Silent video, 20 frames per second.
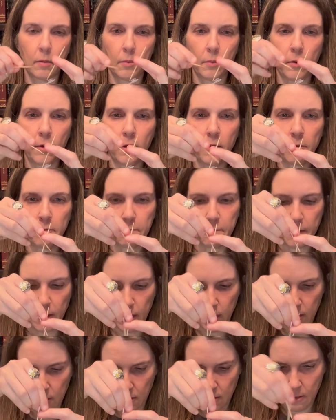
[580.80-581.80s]

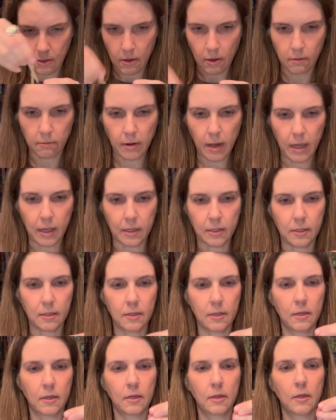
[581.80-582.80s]
Perfect, all right.
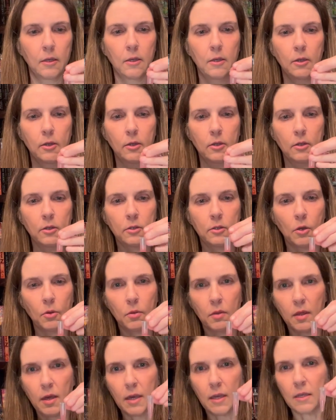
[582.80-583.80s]
So
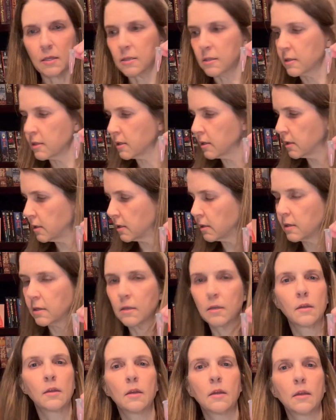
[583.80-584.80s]
this,
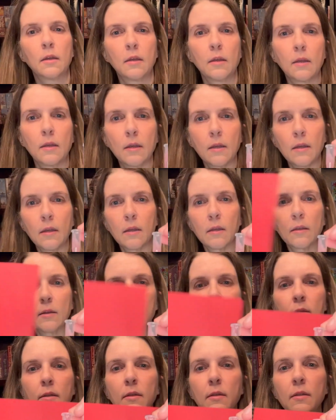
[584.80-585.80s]

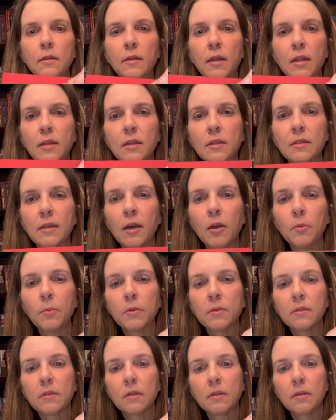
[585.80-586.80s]
I think this
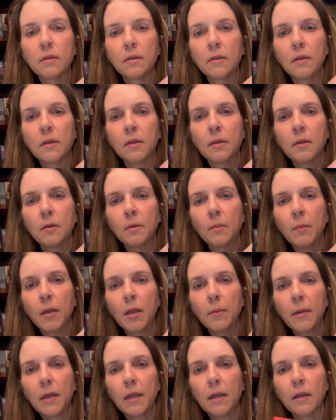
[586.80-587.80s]
helps,
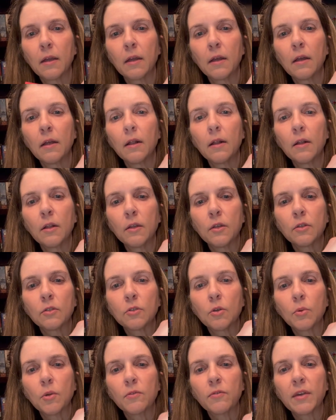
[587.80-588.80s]
maybe.
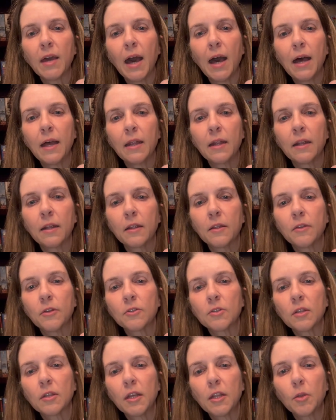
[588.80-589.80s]
So we've got,
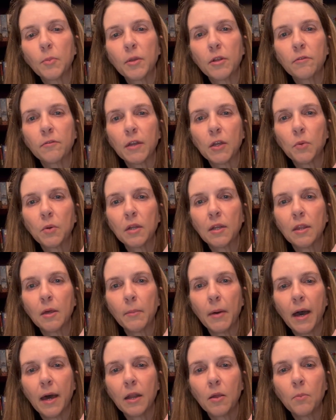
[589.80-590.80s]
there's a little bit of liquid in the
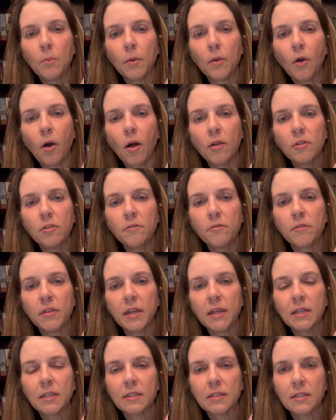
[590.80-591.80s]
bottom, but all of
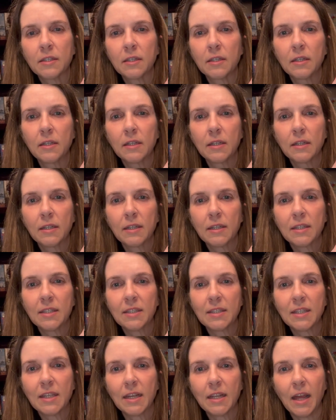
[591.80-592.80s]
this
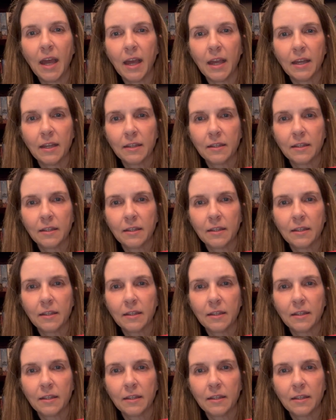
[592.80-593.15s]
is DNA.